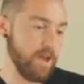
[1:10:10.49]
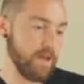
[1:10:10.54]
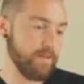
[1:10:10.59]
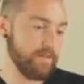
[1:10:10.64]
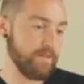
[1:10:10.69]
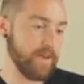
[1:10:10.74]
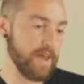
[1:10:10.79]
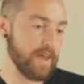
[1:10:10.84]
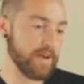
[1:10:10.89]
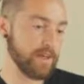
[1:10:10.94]

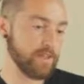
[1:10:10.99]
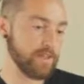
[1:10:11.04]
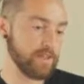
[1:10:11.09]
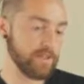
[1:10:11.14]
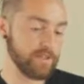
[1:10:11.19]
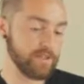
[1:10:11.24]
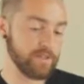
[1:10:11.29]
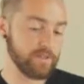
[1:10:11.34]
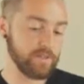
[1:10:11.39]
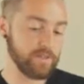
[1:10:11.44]
vanish,
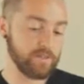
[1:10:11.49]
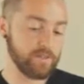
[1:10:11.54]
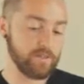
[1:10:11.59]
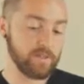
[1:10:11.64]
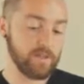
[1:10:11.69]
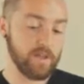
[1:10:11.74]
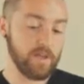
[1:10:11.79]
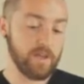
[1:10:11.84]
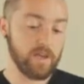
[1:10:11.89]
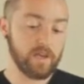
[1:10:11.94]

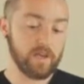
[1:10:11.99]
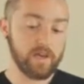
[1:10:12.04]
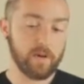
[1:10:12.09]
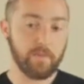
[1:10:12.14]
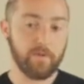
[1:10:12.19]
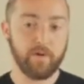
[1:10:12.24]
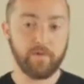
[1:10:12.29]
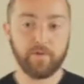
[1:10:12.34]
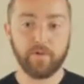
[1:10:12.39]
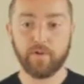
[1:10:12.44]

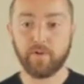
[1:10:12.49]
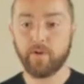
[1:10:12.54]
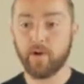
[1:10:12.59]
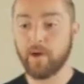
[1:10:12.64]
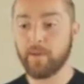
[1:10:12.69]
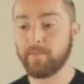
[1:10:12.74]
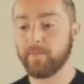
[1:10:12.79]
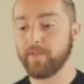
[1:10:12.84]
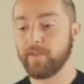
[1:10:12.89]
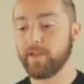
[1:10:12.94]
come over to
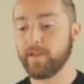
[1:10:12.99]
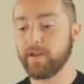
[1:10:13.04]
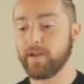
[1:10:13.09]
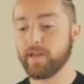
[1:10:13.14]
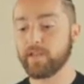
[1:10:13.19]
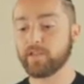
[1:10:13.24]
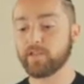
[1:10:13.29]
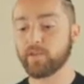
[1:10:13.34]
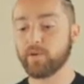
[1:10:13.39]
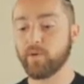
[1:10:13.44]
grab the
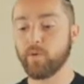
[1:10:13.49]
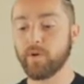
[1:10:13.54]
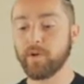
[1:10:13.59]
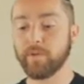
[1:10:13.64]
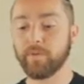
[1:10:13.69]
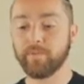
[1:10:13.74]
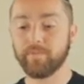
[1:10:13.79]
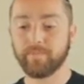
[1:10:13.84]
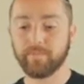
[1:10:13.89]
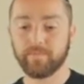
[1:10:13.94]
next
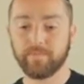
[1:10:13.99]
coin,